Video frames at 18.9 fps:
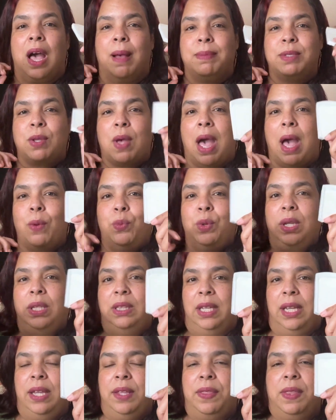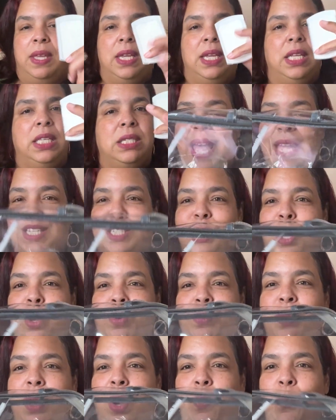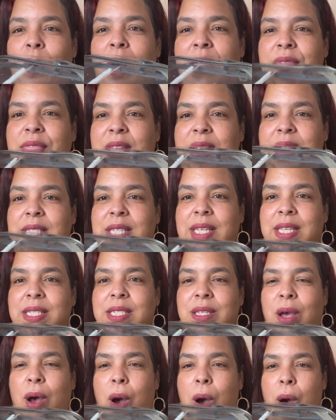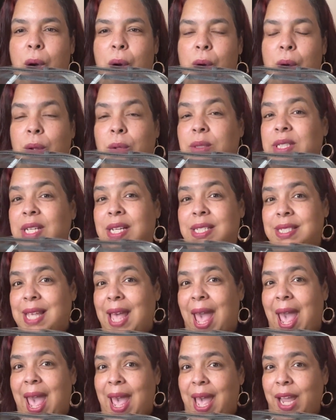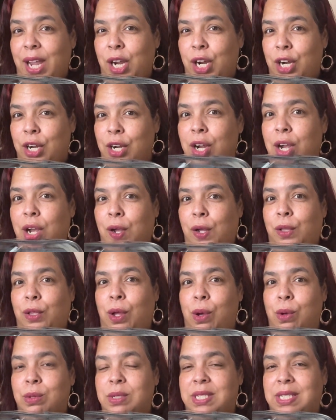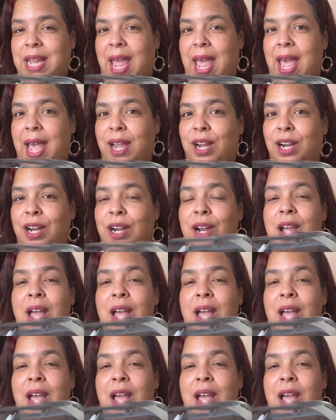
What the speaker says: So I will link these. I don't know what this is called, a tagger, a clothes tagger.